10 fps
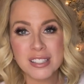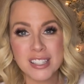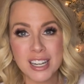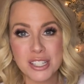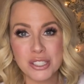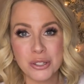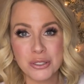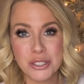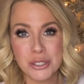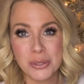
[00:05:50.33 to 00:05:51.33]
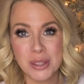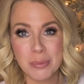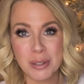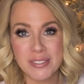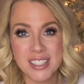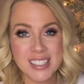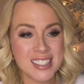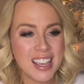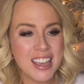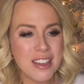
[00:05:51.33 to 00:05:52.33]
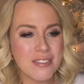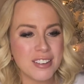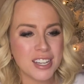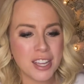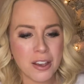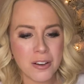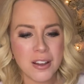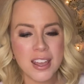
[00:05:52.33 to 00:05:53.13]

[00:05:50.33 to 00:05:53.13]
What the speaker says: that I showed you in the previous video.